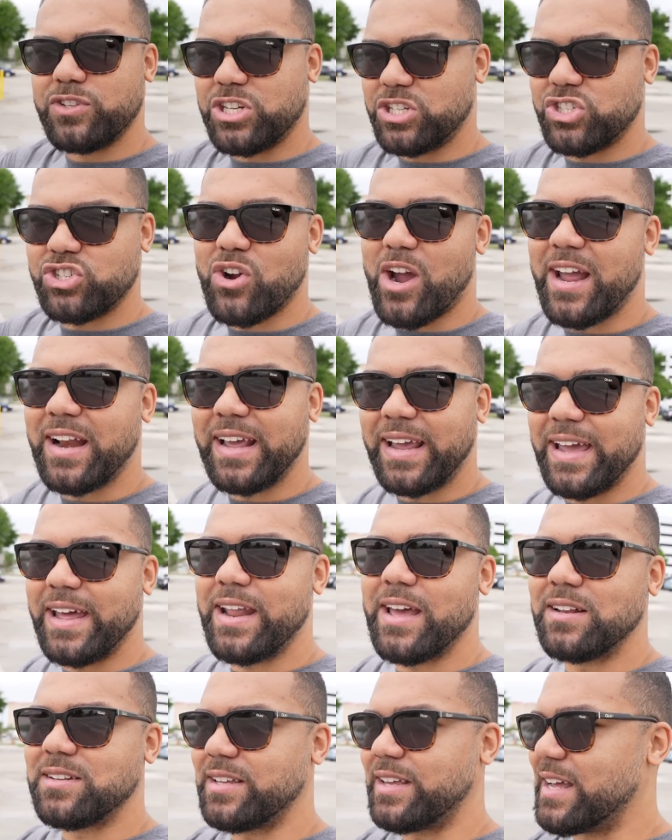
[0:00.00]
just trying to get
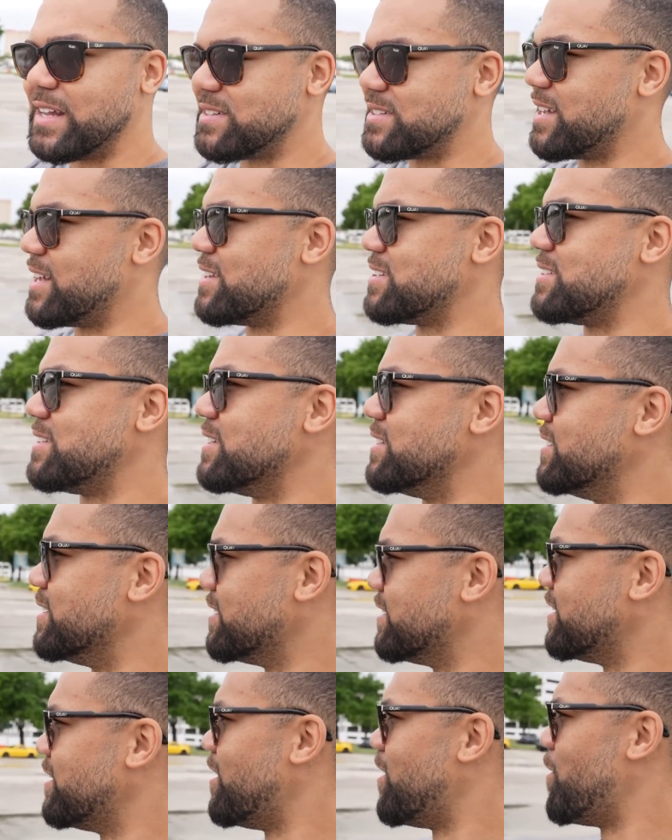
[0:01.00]
in to get tested.
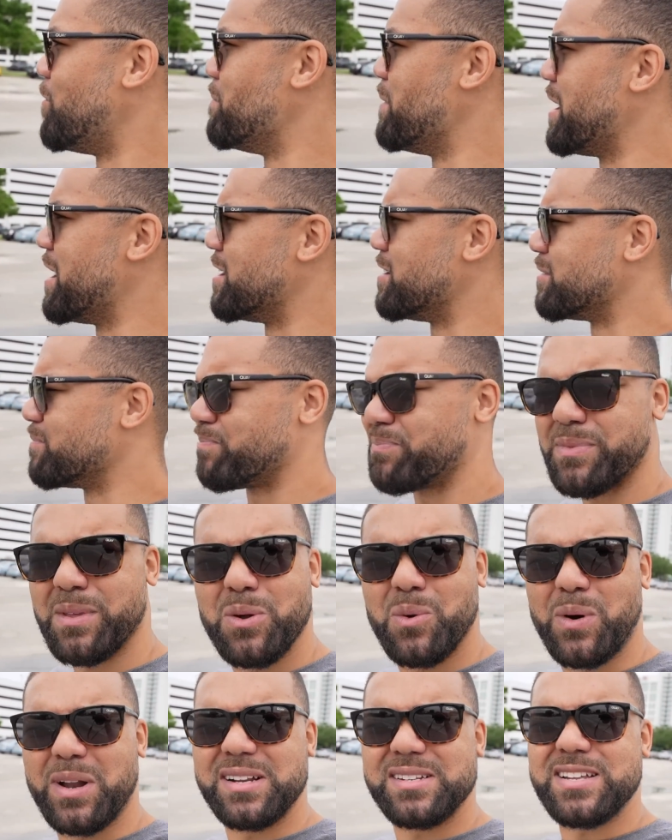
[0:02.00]
Oh man,
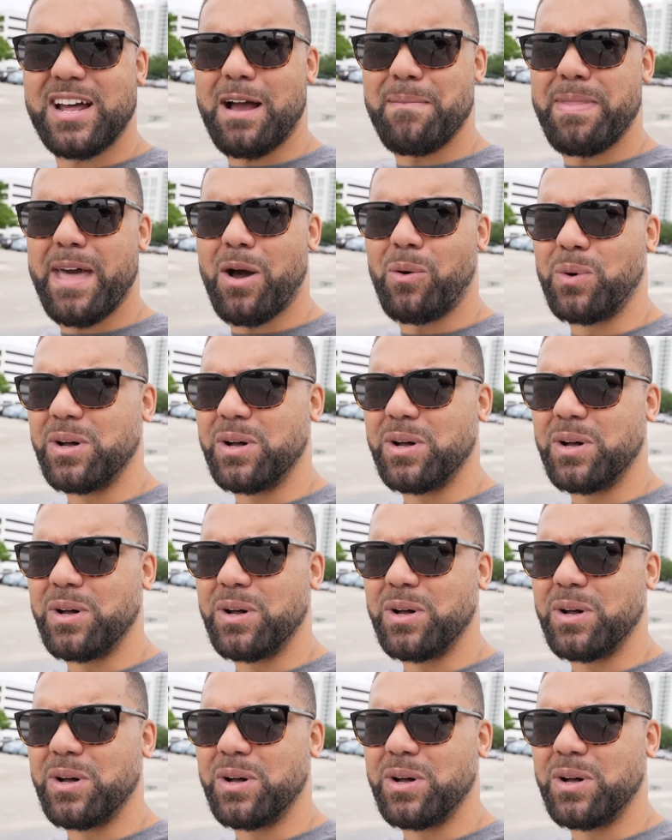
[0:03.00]
what a time that